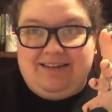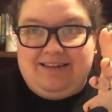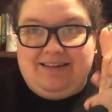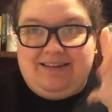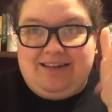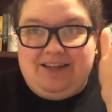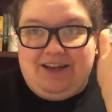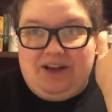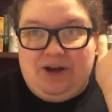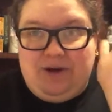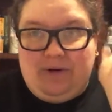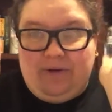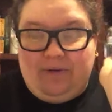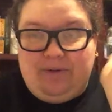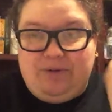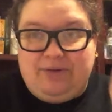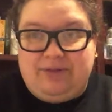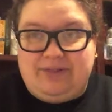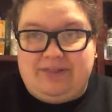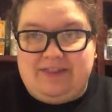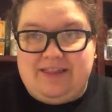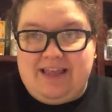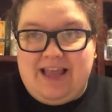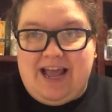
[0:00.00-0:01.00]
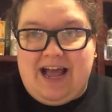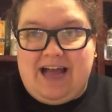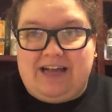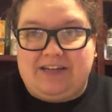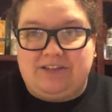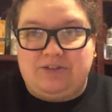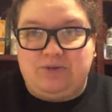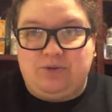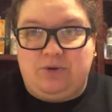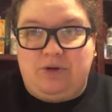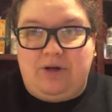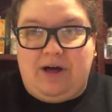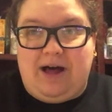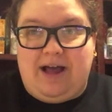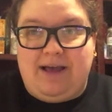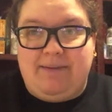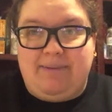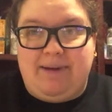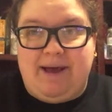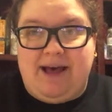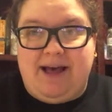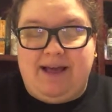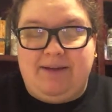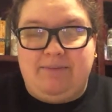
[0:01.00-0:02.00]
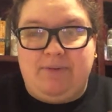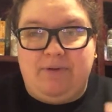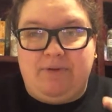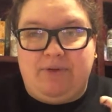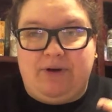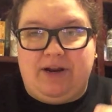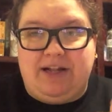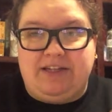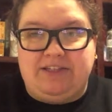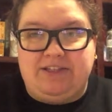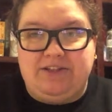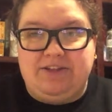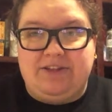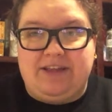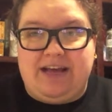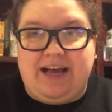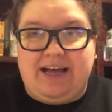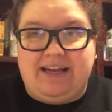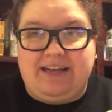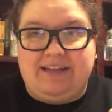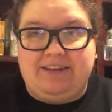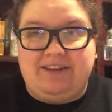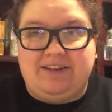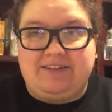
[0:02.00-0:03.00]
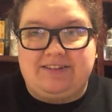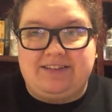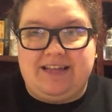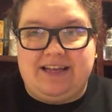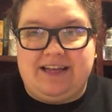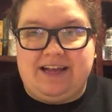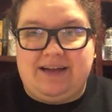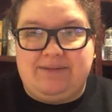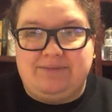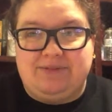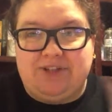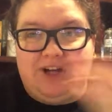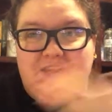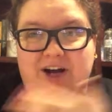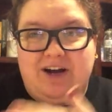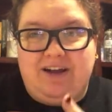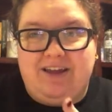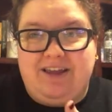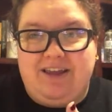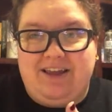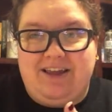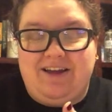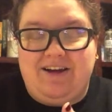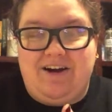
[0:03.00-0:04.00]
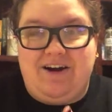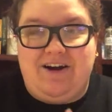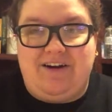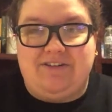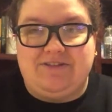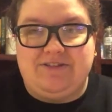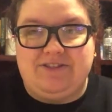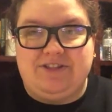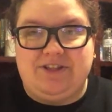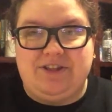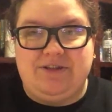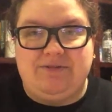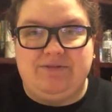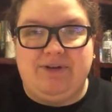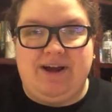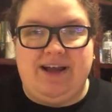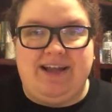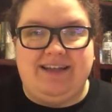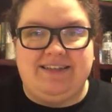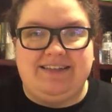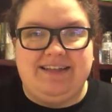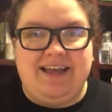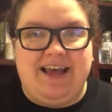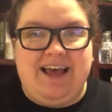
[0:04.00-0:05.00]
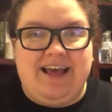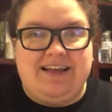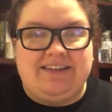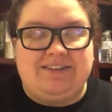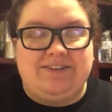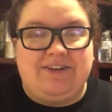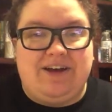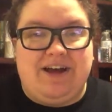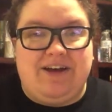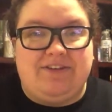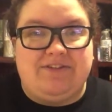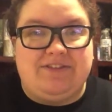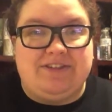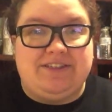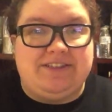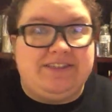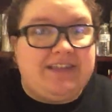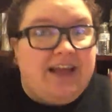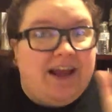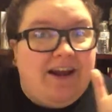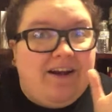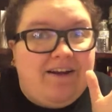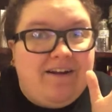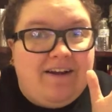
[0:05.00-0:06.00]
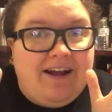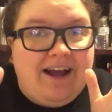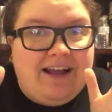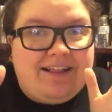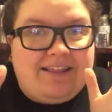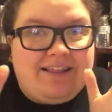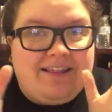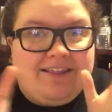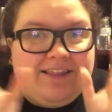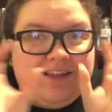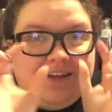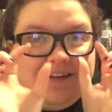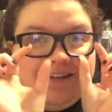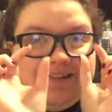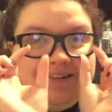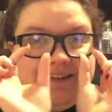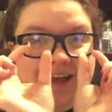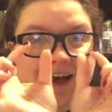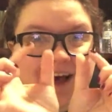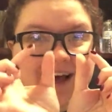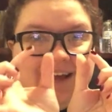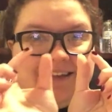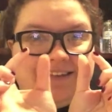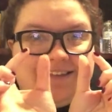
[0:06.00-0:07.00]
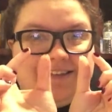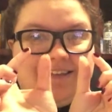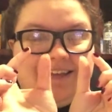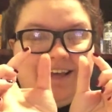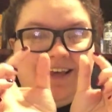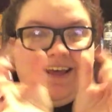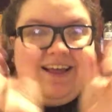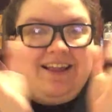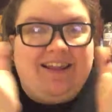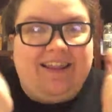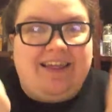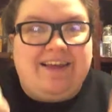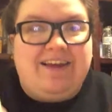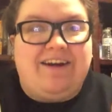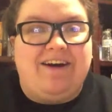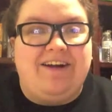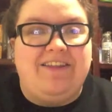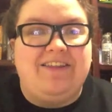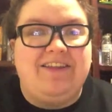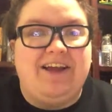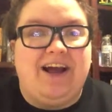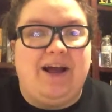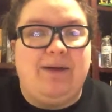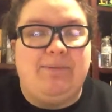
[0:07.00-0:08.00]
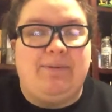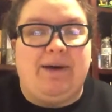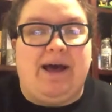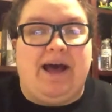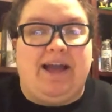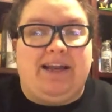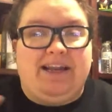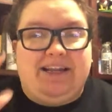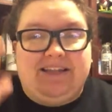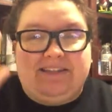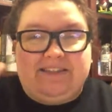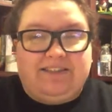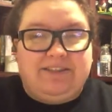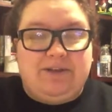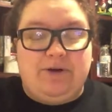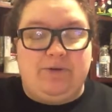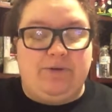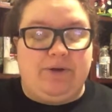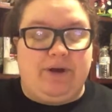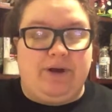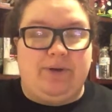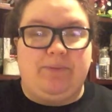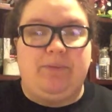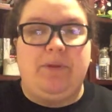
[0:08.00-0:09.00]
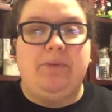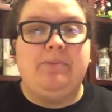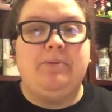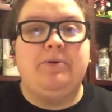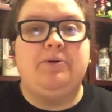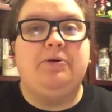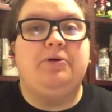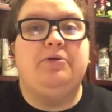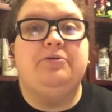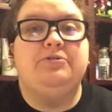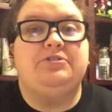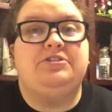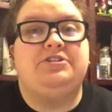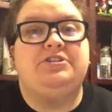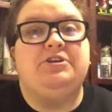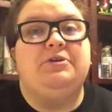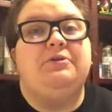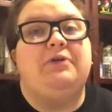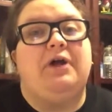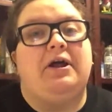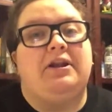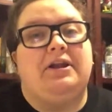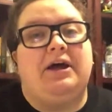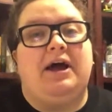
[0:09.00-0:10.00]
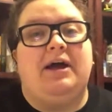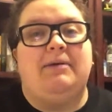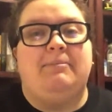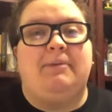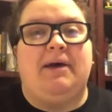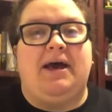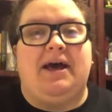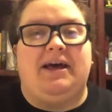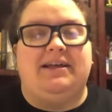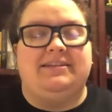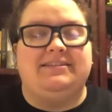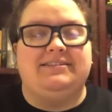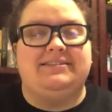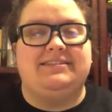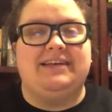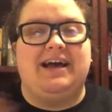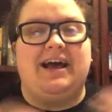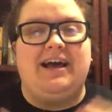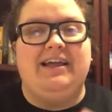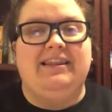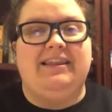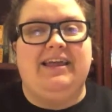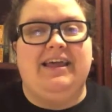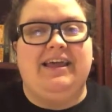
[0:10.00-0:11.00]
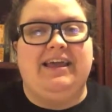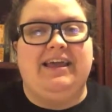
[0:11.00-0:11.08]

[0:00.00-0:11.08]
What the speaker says: the actual iPad, but when I do that, it looks like I'm talking off to the right. So I have to stare at the little dot like on the iPad. It's so weird. People who shoot on iPads, I